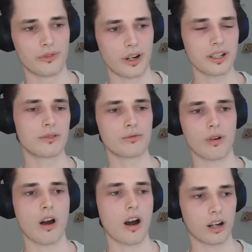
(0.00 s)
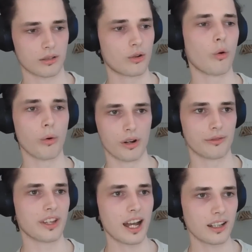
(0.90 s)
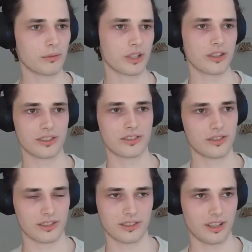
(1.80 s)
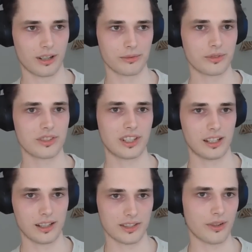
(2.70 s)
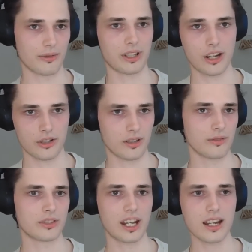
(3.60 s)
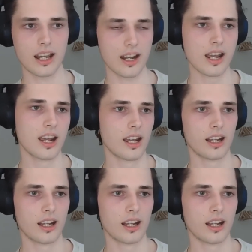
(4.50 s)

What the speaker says: very raw core of that, which is just stateless verification of state, and